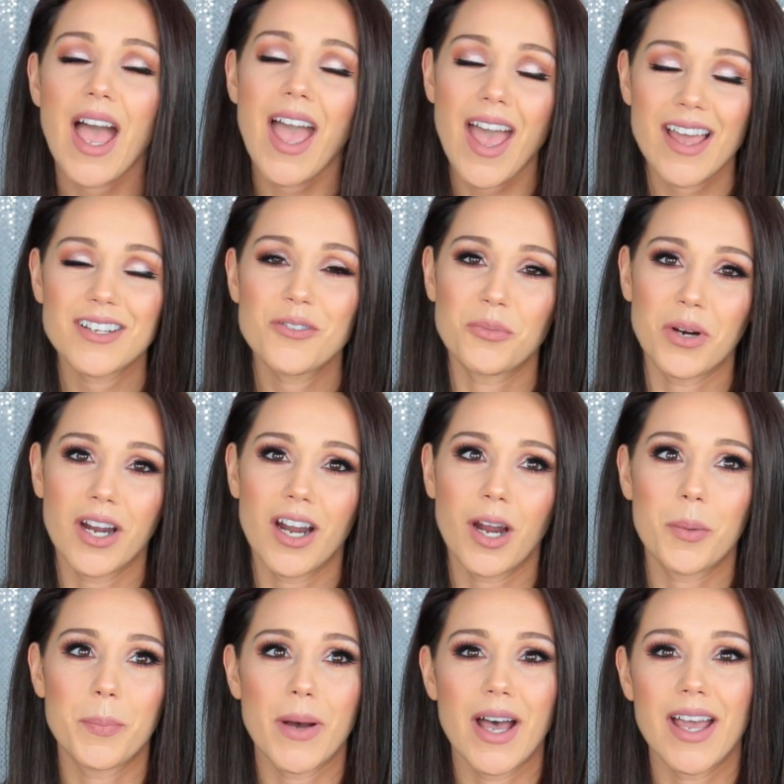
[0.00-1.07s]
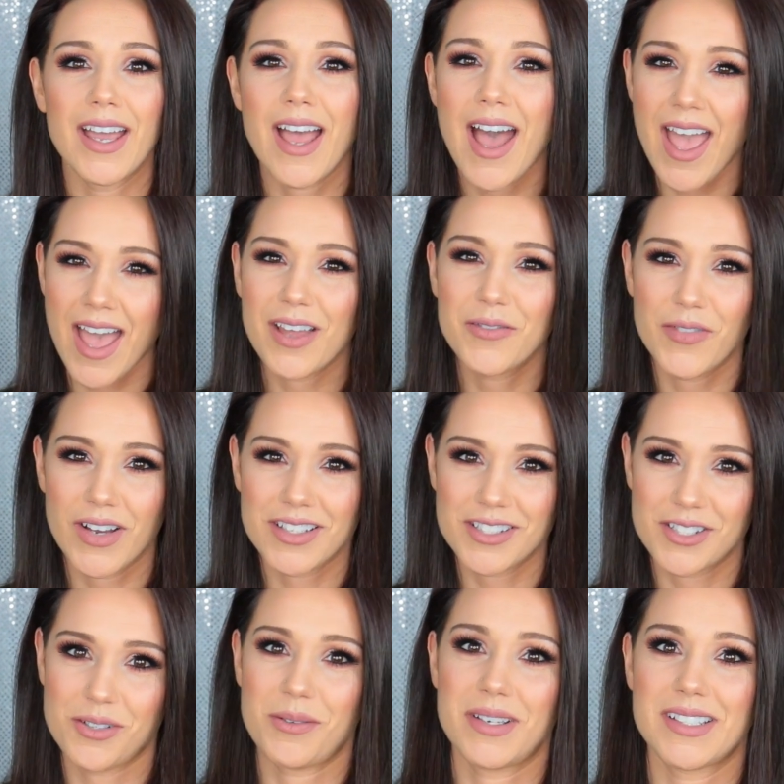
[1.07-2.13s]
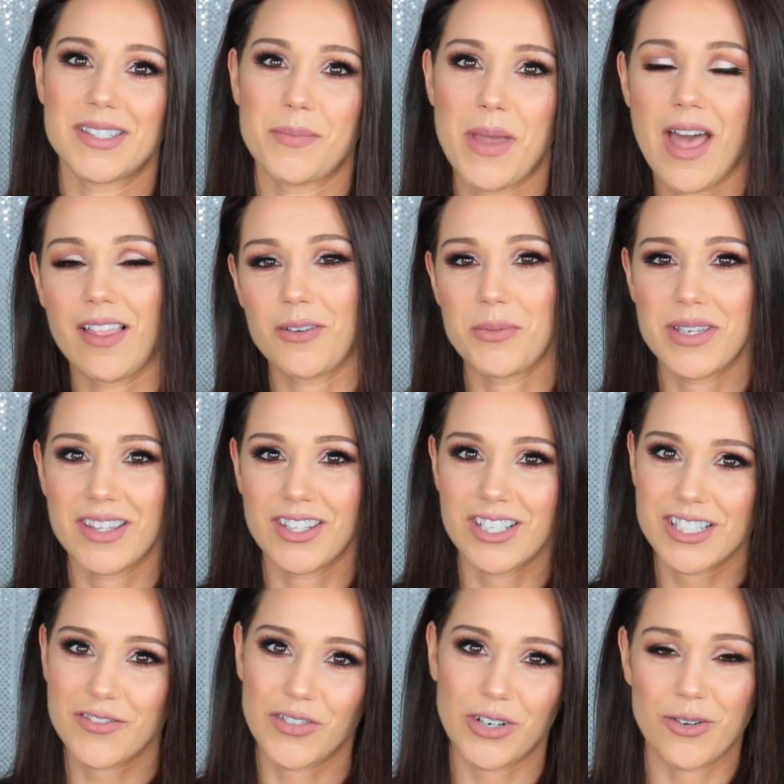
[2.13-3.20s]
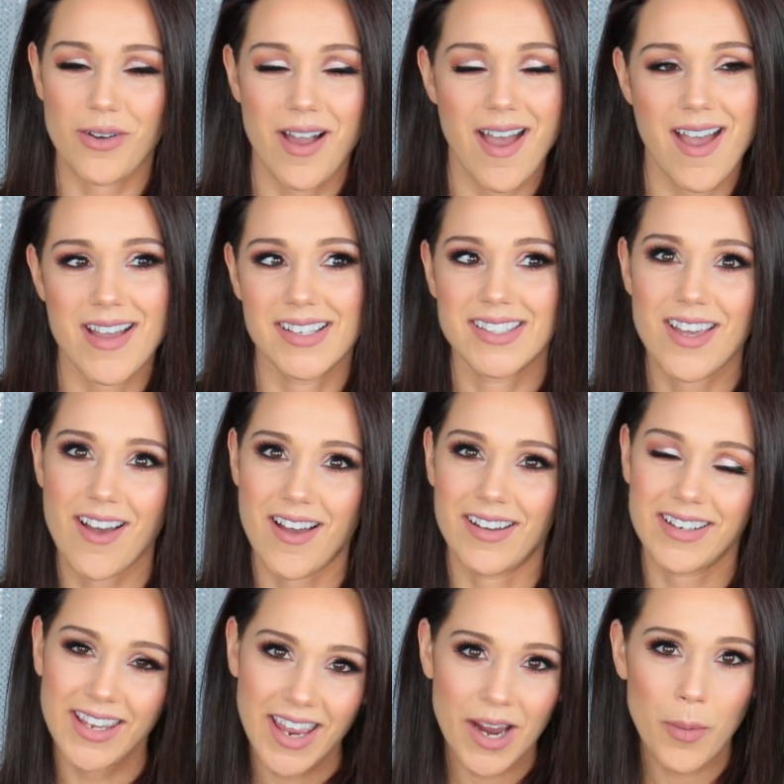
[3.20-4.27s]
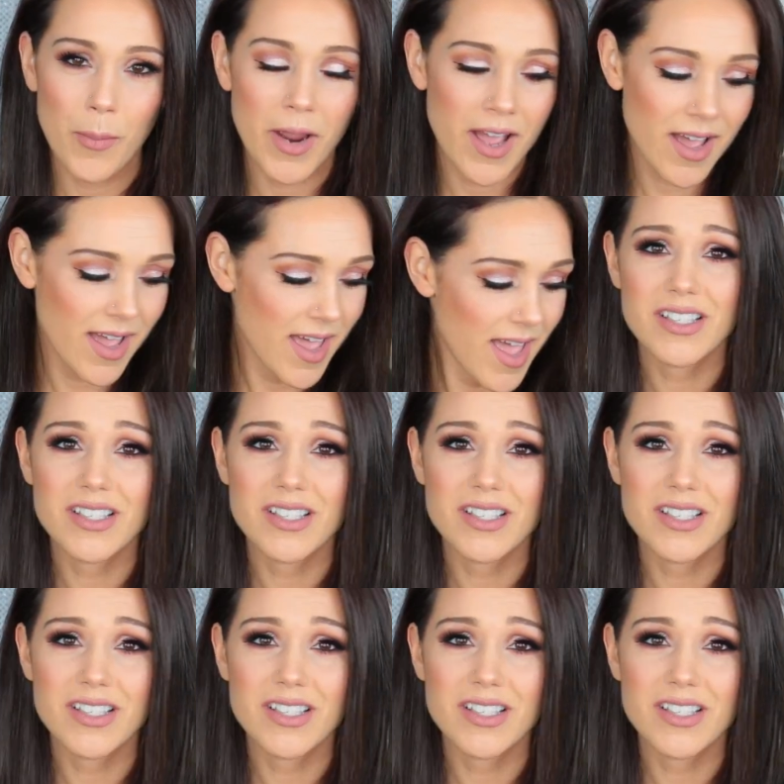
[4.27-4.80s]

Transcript: I had to work, but I had fun doing some Halloween looks for you guys on camera.